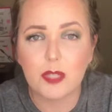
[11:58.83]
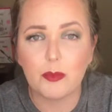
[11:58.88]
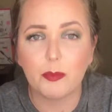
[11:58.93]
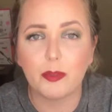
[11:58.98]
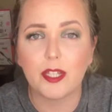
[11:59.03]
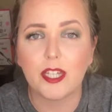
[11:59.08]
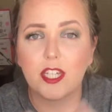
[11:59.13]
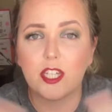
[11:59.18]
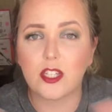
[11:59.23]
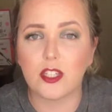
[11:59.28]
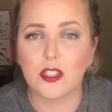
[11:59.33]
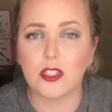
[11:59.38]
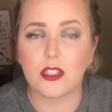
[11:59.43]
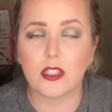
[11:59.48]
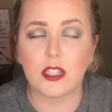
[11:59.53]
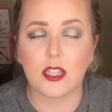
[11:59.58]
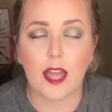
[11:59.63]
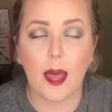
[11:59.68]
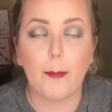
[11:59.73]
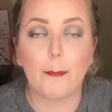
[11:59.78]
please
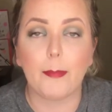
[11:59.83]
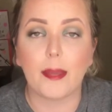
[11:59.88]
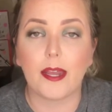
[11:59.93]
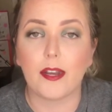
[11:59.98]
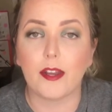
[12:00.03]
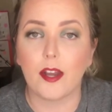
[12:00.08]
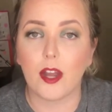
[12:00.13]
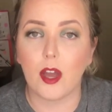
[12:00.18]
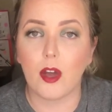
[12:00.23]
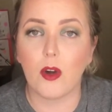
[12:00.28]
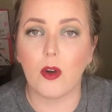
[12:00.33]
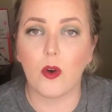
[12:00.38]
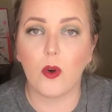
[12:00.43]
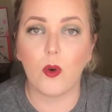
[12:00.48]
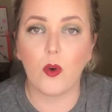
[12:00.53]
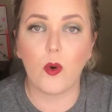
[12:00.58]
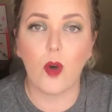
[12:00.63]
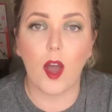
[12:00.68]
let me know.